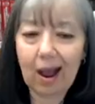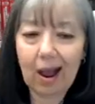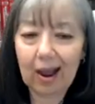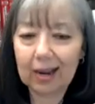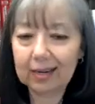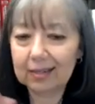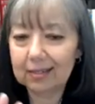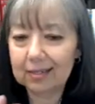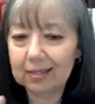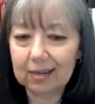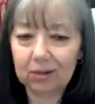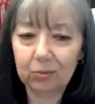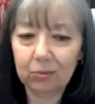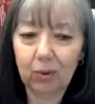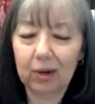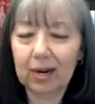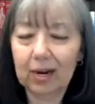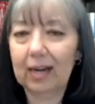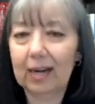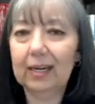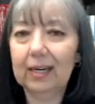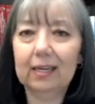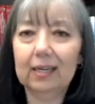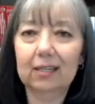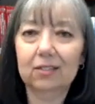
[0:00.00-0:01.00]
I did what
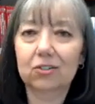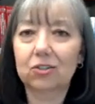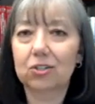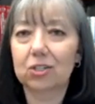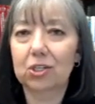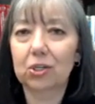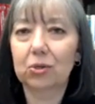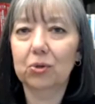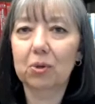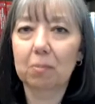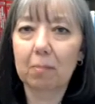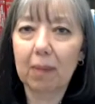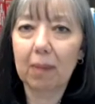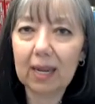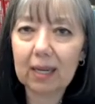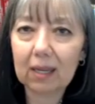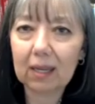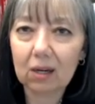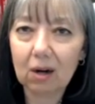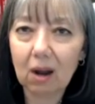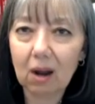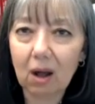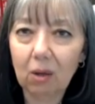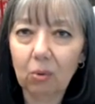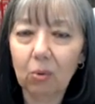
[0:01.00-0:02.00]
I needed to do to
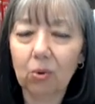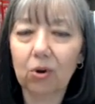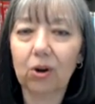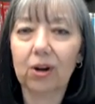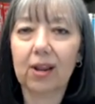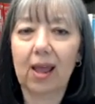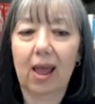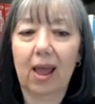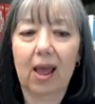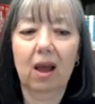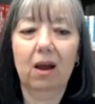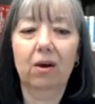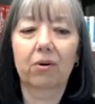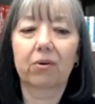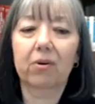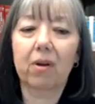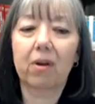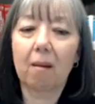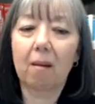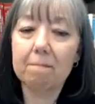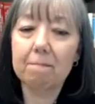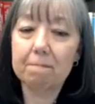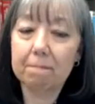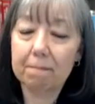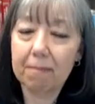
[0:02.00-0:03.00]
make it all work
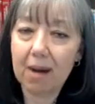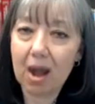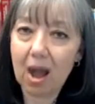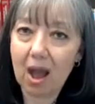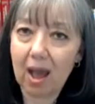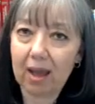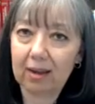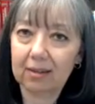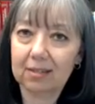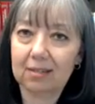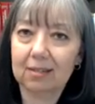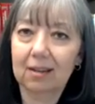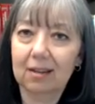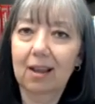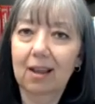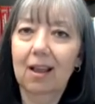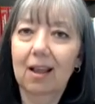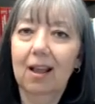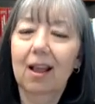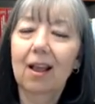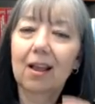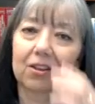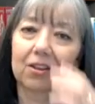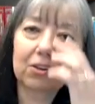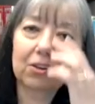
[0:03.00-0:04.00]
out, but
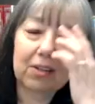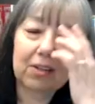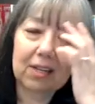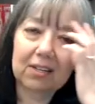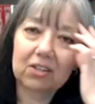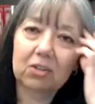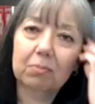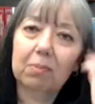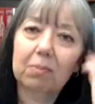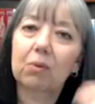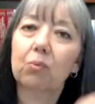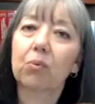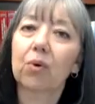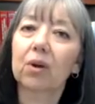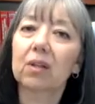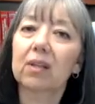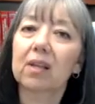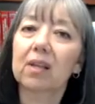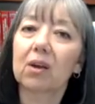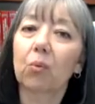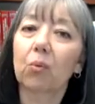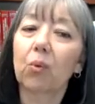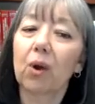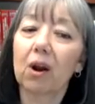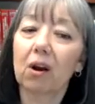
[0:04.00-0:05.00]
you need to be
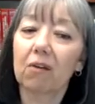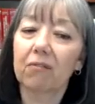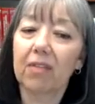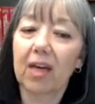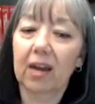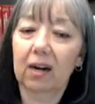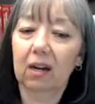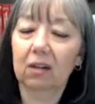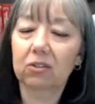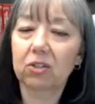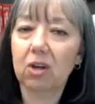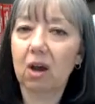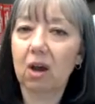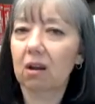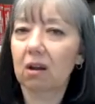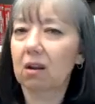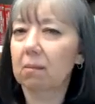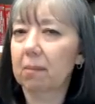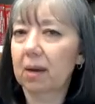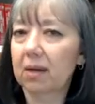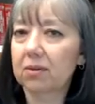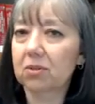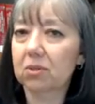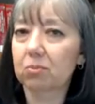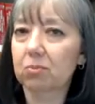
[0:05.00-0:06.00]
really aware of that, and I'll talk
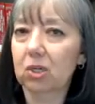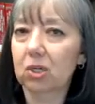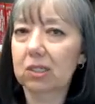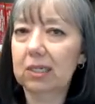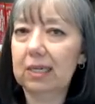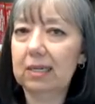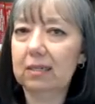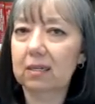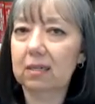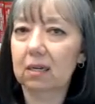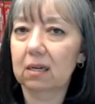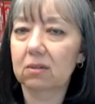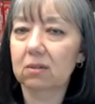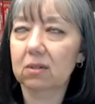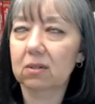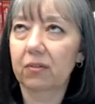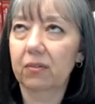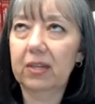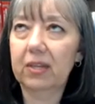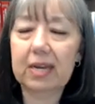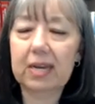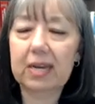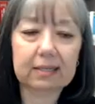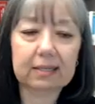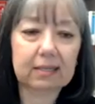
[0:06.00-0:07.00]
about some more details
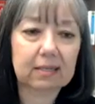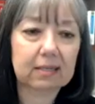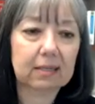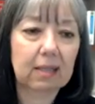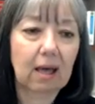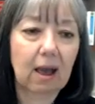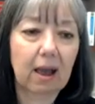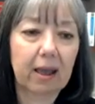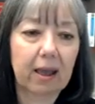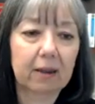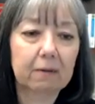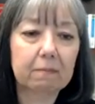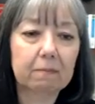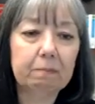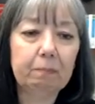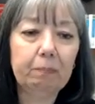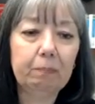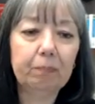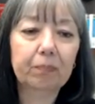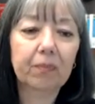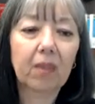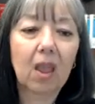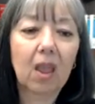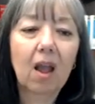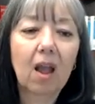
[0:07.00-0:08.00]
on the next slide.
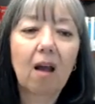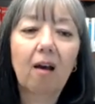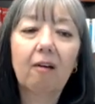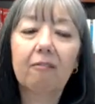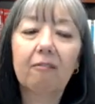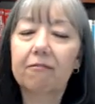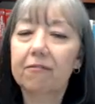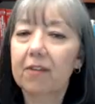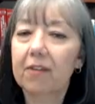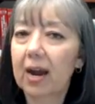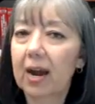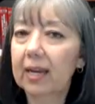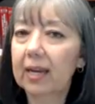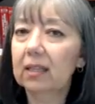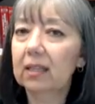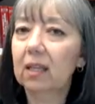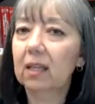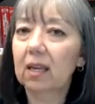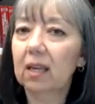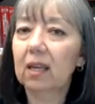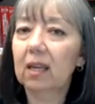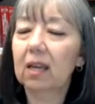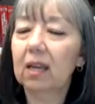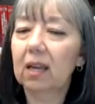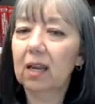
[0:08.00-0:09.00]

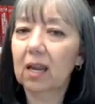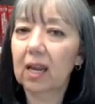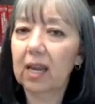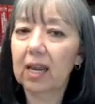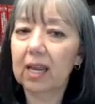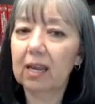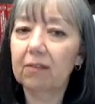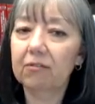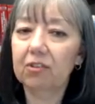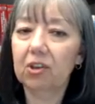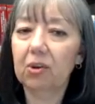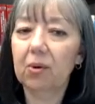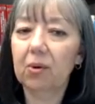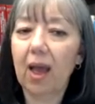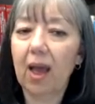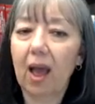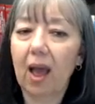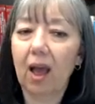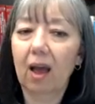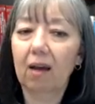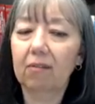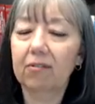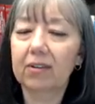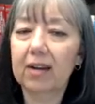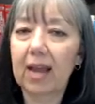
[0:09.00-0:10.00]
Finally, if you
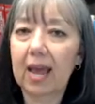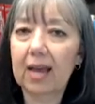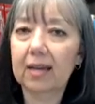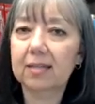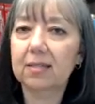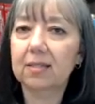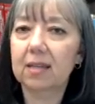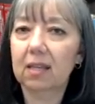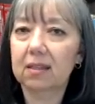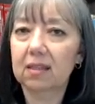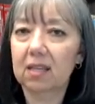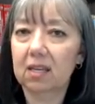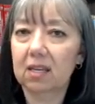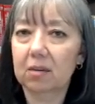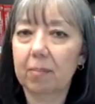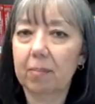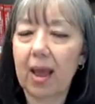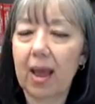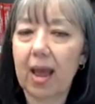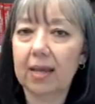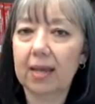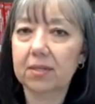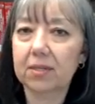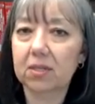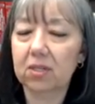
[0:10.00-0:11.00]
have an asset that
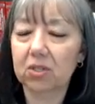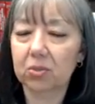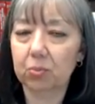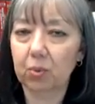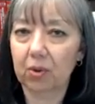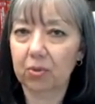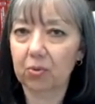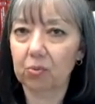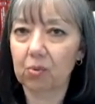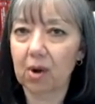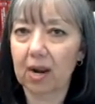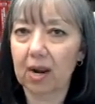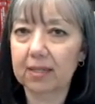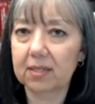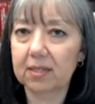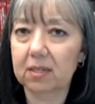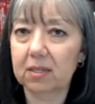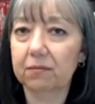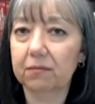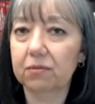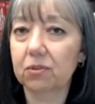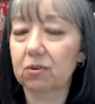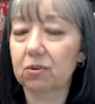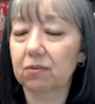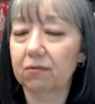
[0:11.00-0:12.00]
passes with
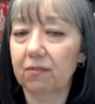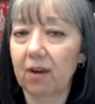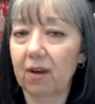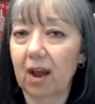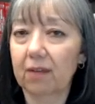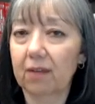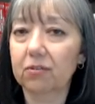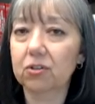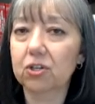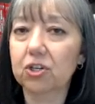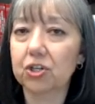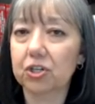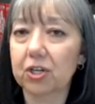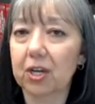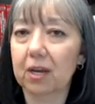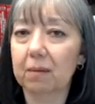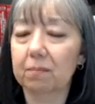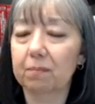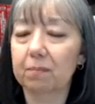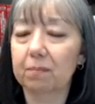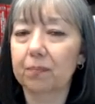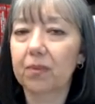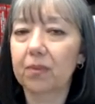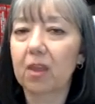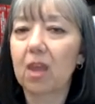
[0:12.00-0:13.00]
rights of
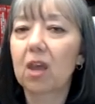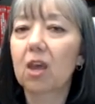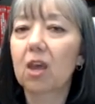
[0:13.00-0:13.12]
survivorship,